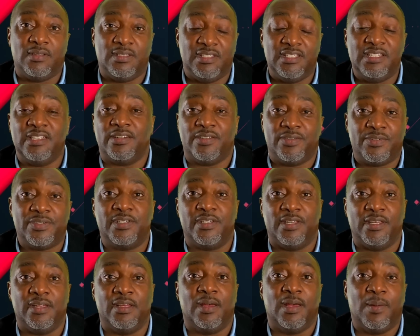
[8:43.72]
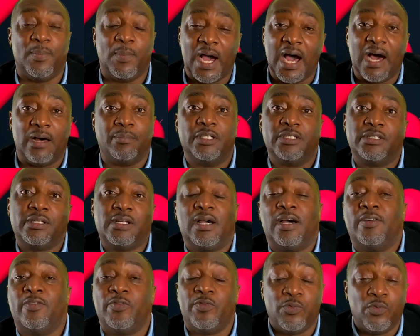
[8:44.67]
GLC armored
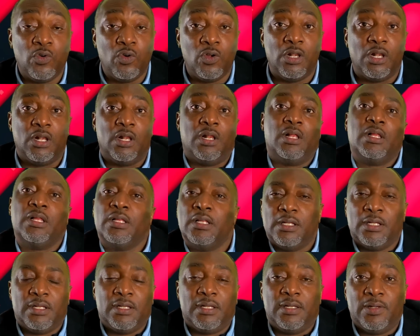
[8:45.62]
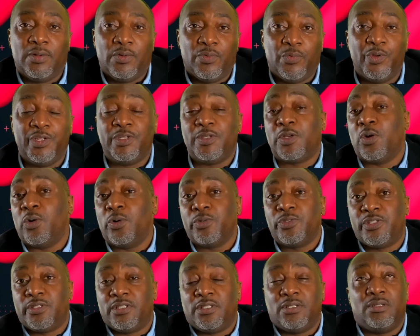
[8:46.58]
car full, which
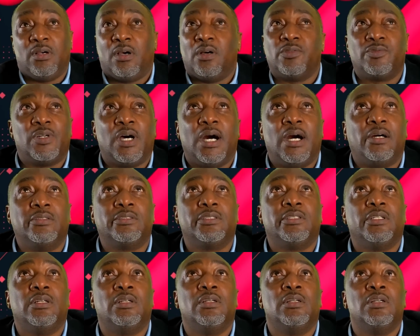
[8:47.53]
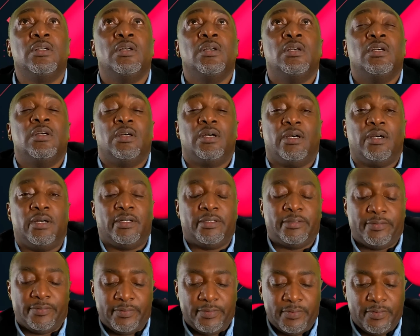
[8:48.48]
costs around
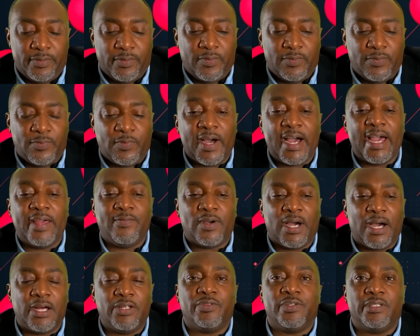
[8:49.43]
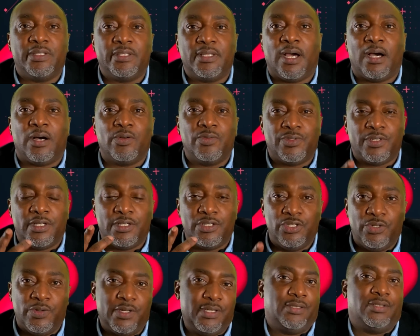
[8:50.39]
$500,000
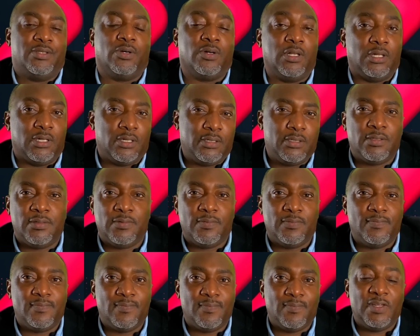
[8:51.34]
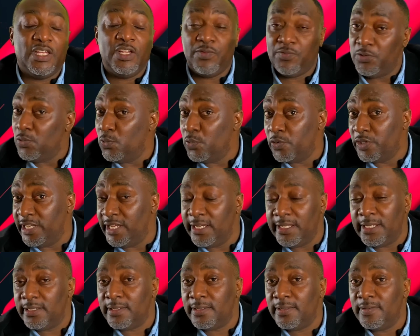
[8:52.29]
US if you
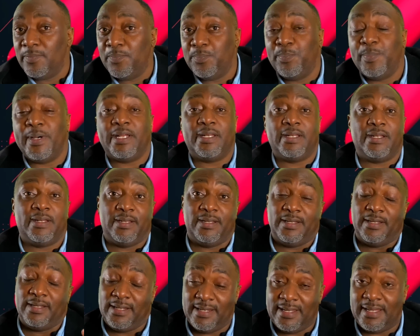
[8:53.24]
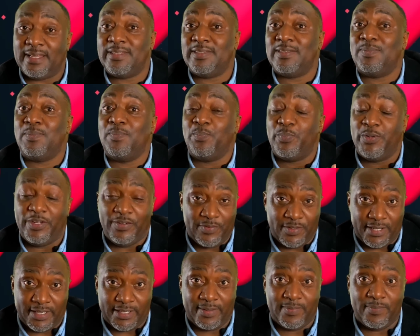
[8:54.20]
need it, but that's
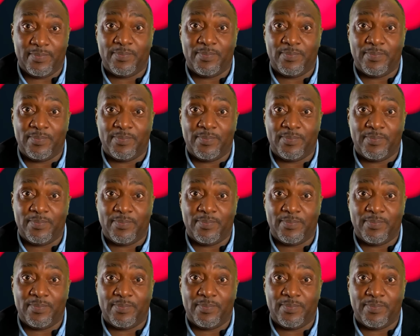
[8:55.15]
private